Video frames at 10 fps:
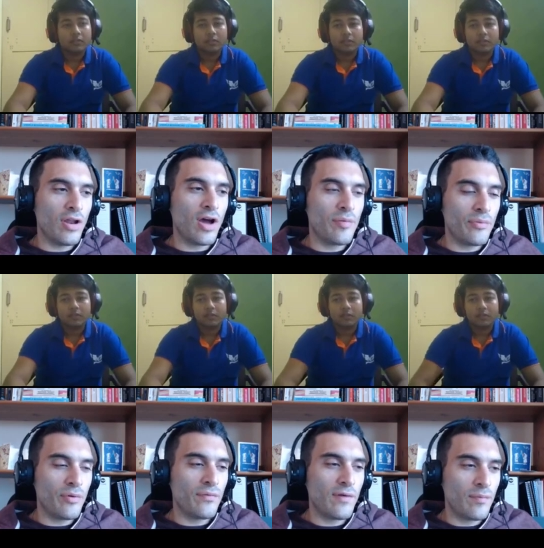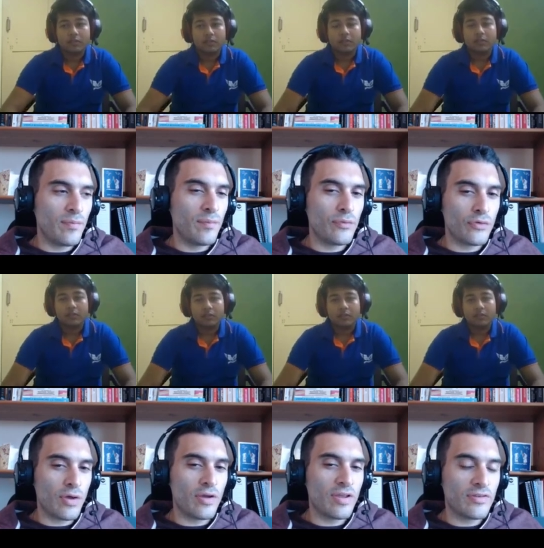Speaker 1: high profile people so
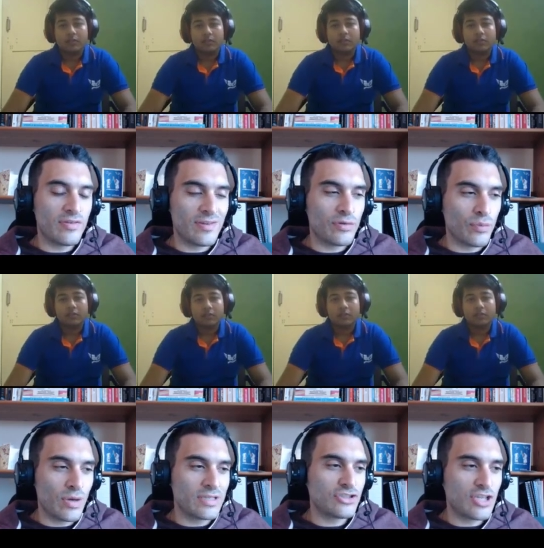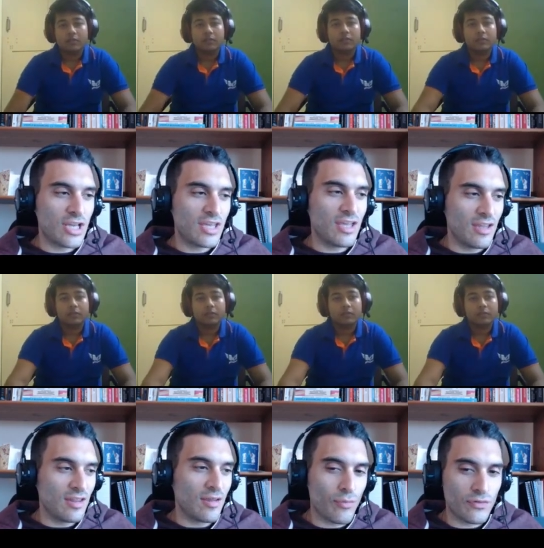i guess this is why it's shaking
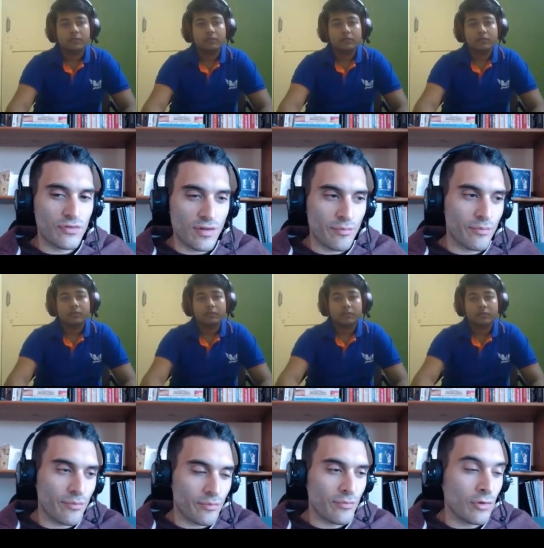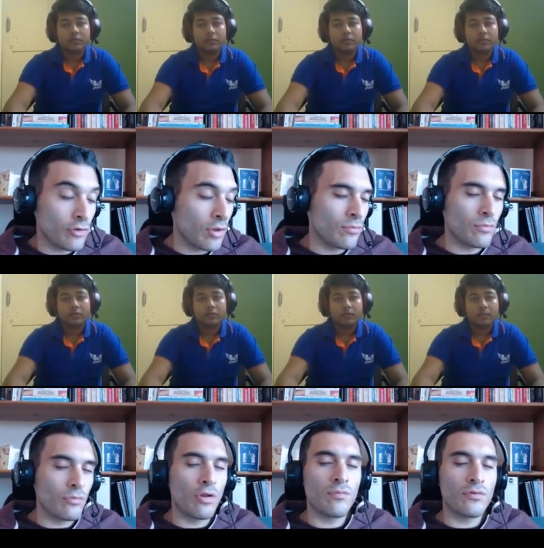the muslim in the
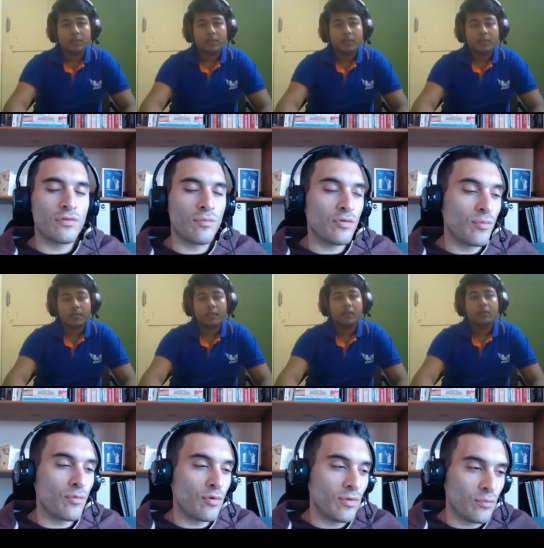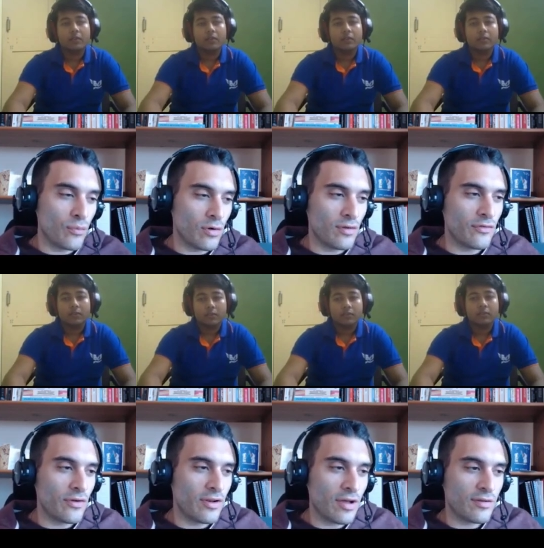not muslim the mormon world right
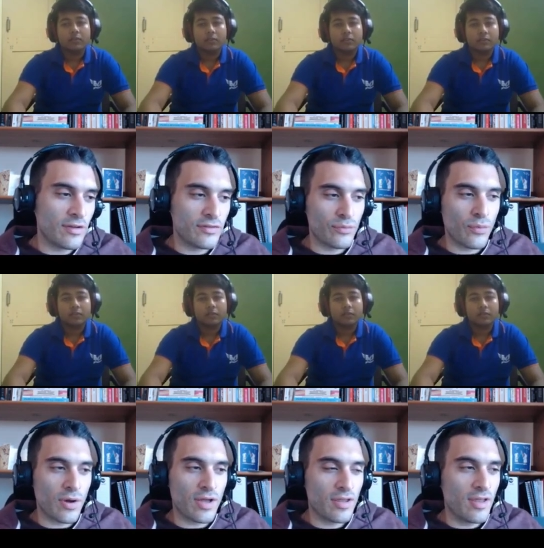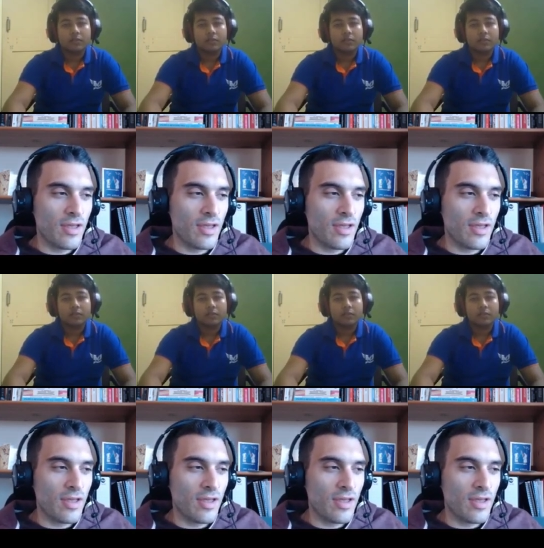now this is why